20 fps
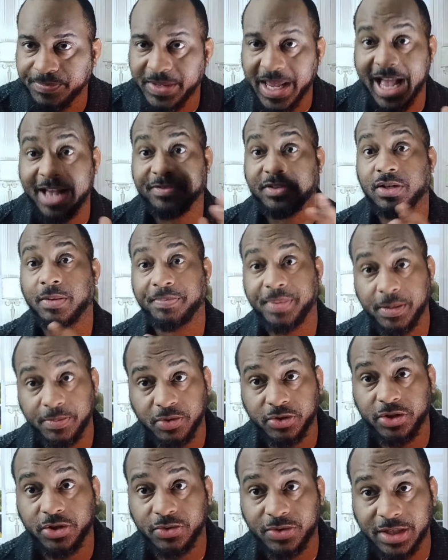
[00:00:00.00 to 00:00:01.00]
have some
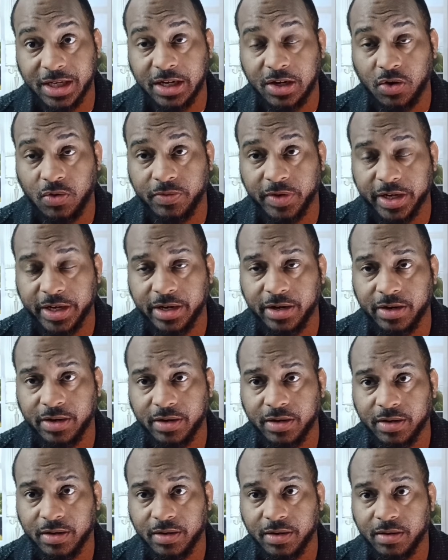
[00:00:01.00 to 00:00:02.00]
people using it over here,
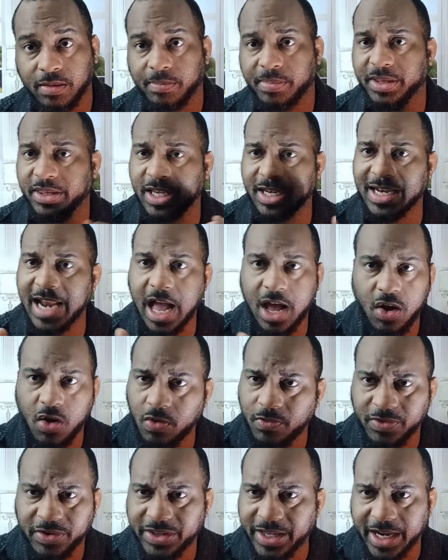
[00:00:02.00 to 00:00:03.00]
but then not
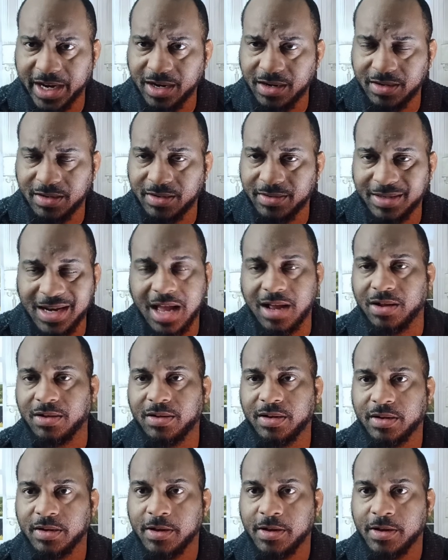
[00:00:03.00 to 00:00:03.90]
over there. No.